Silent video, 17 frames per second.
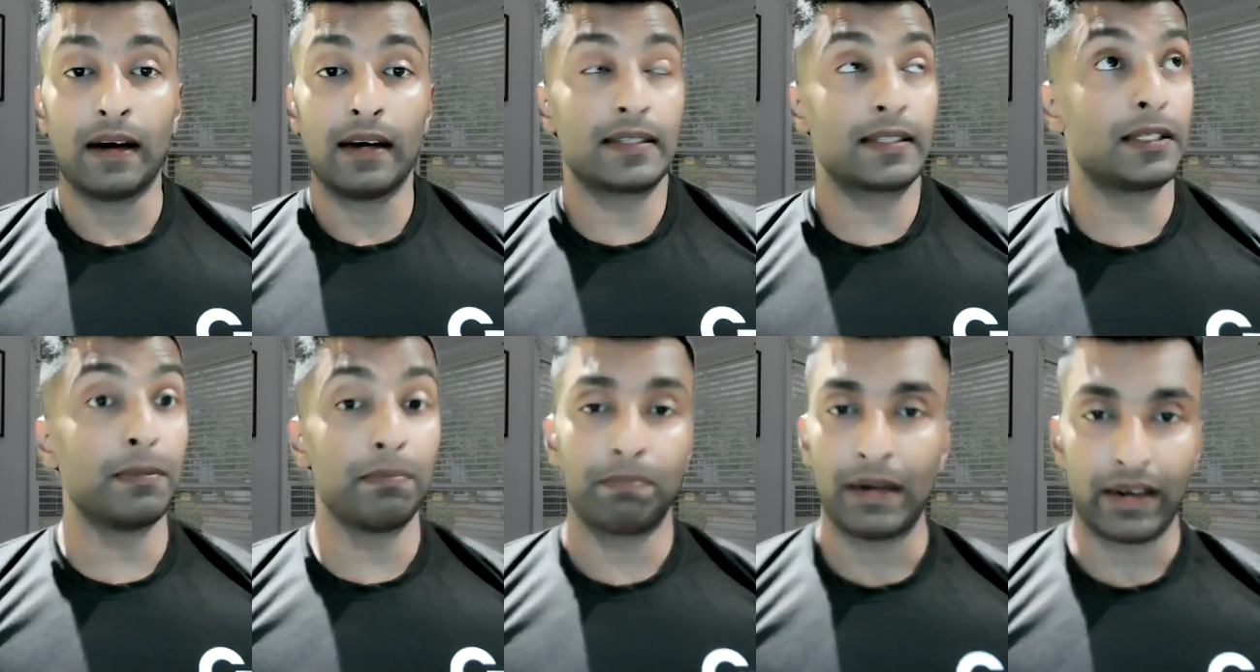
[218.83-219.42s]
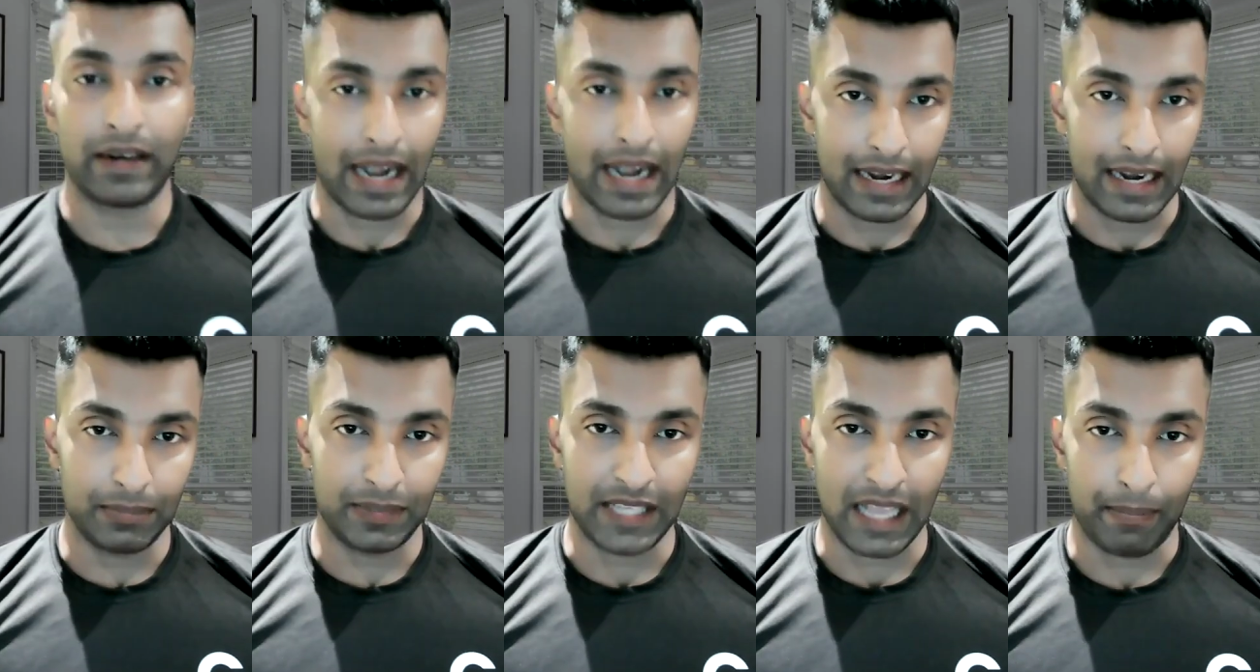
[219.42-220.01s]
Simple
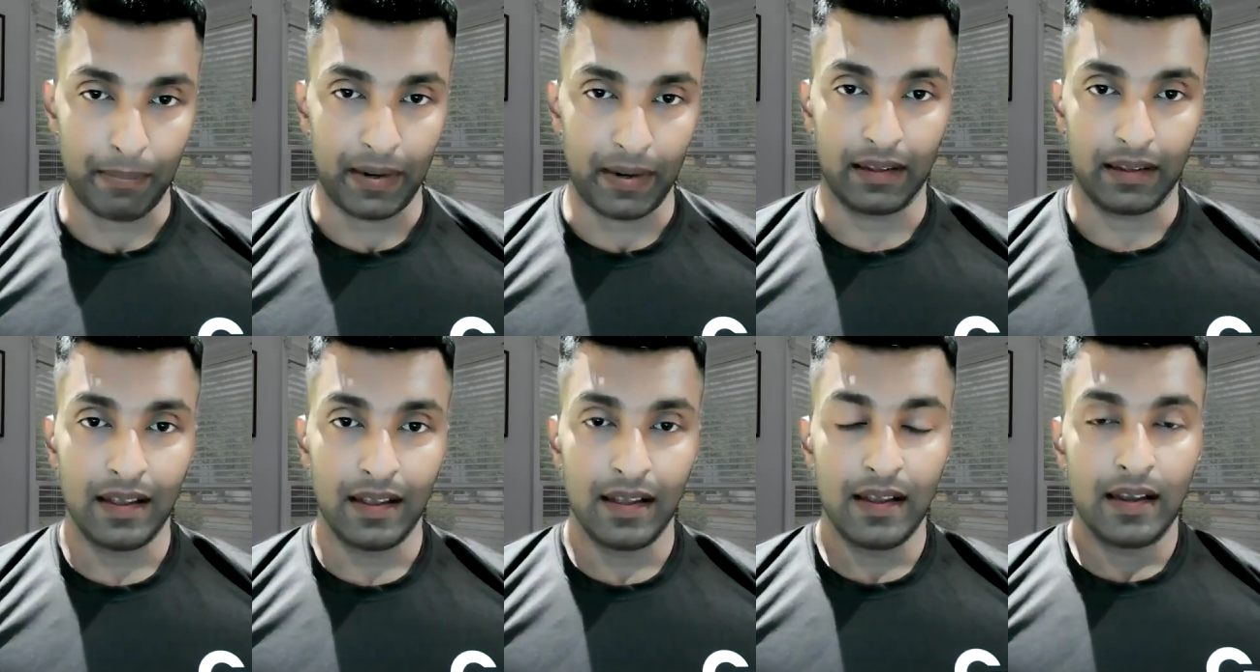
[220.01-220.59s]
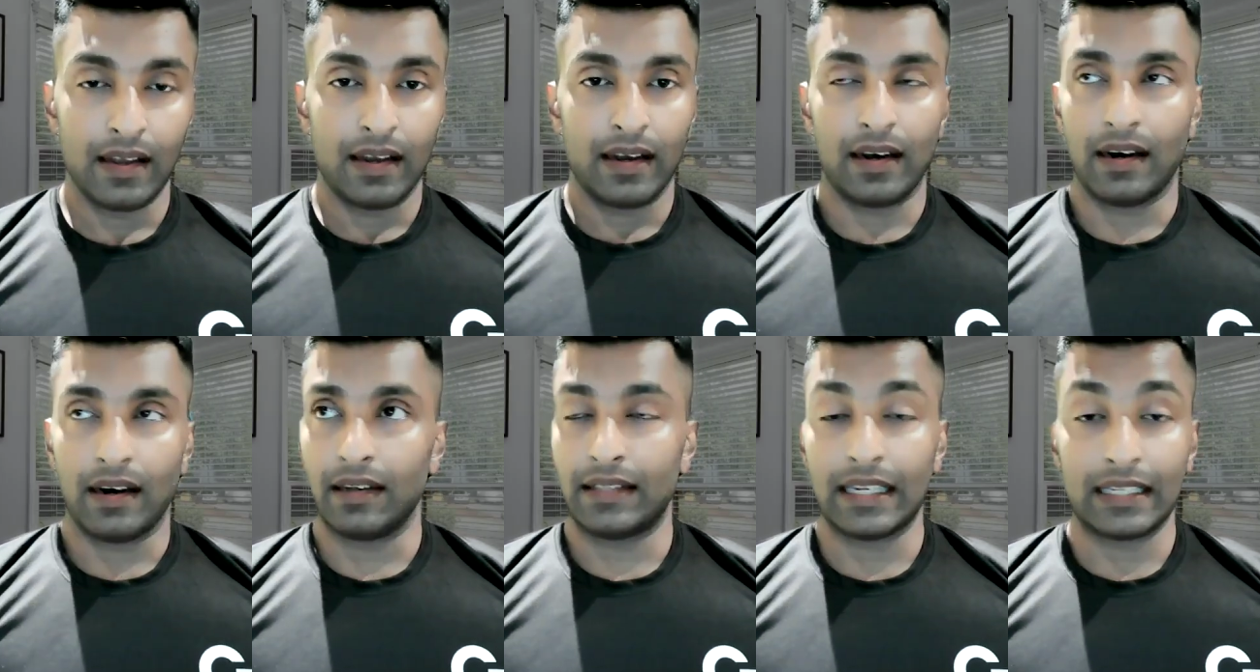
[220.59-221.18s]
random sampling.
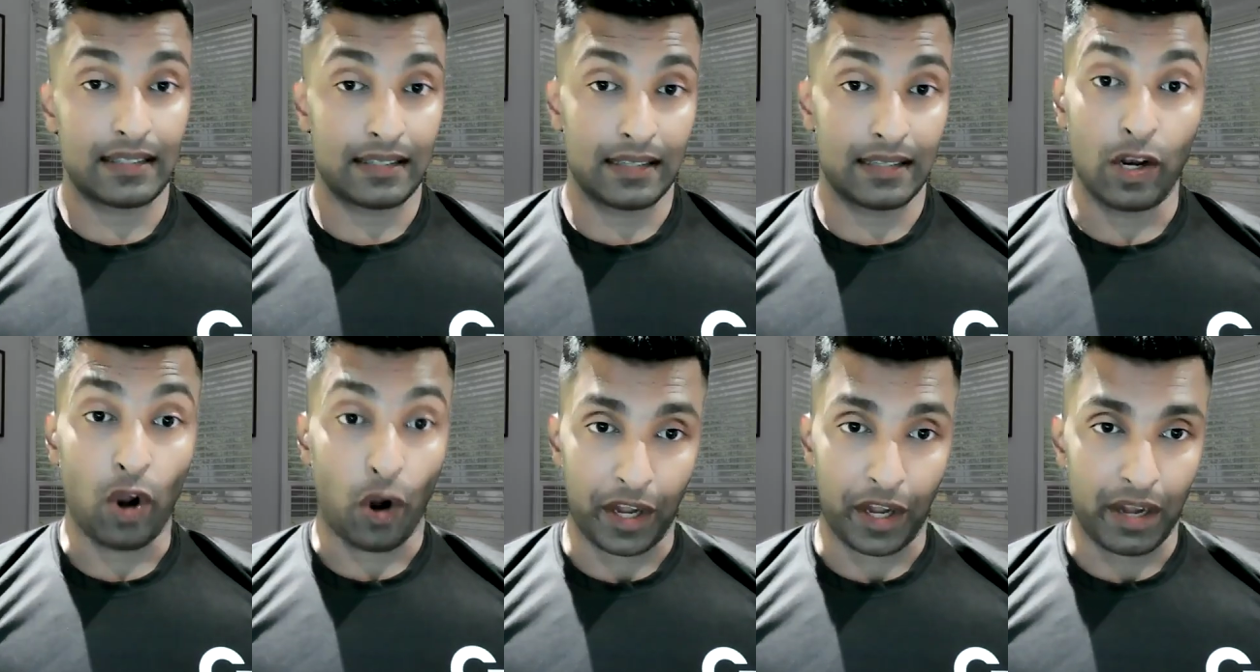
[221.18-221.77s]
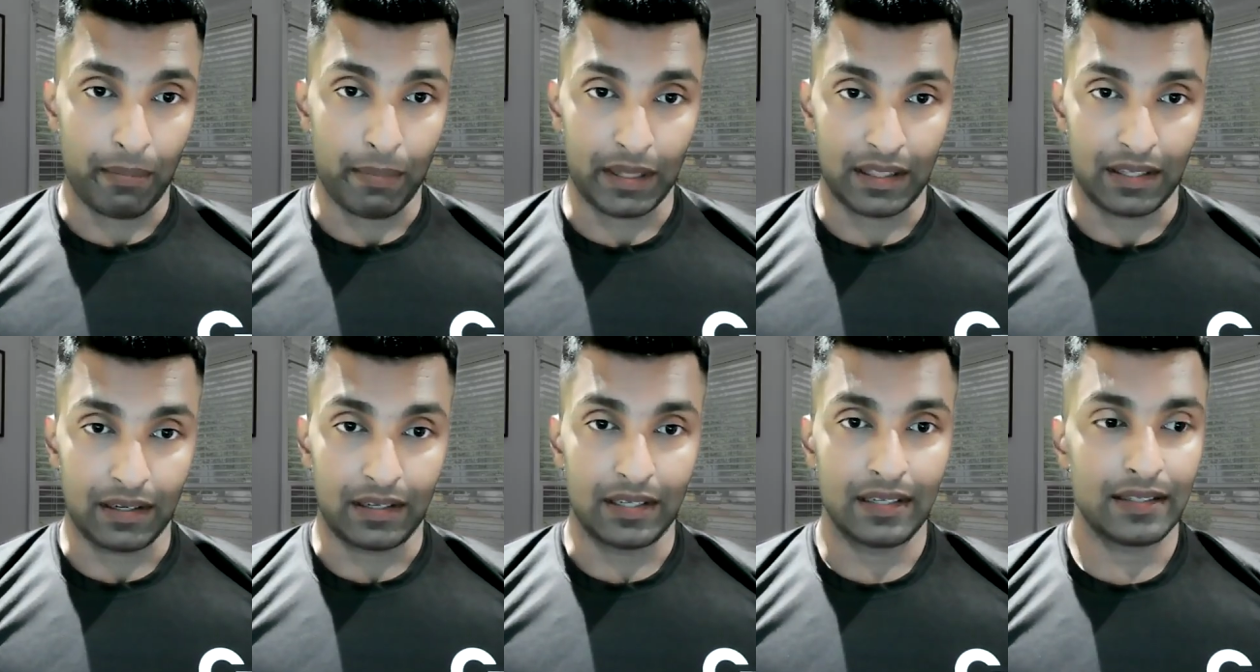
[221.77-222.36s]
That's lottery
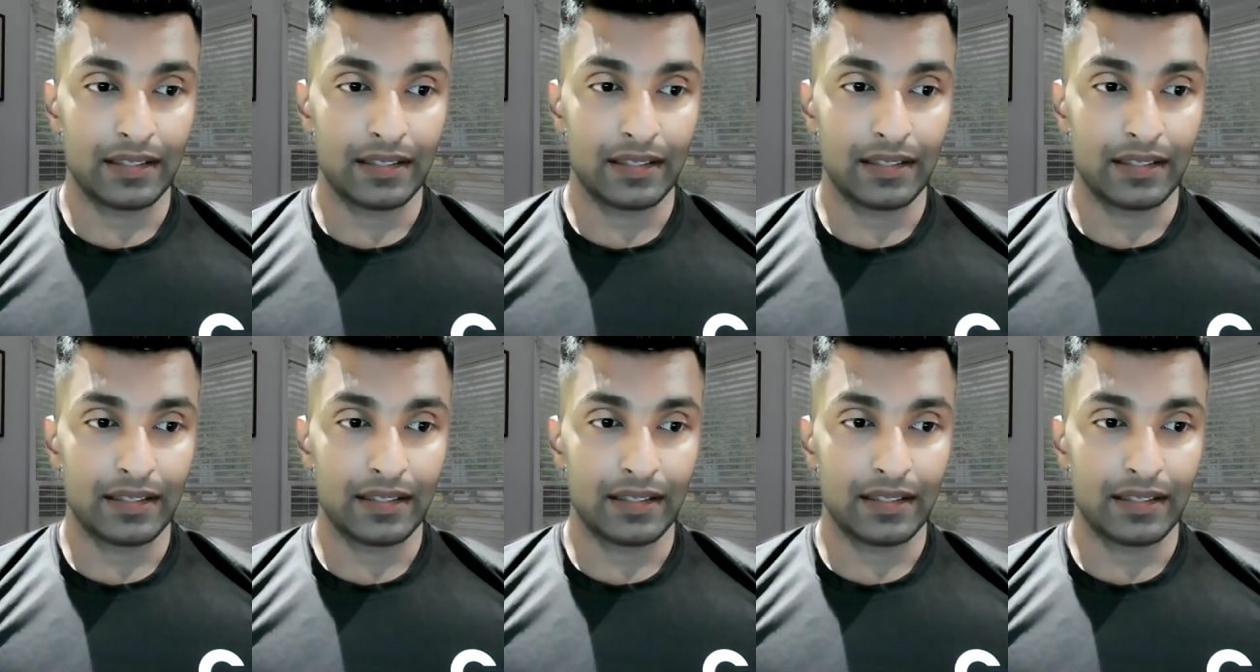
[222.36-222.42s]
method.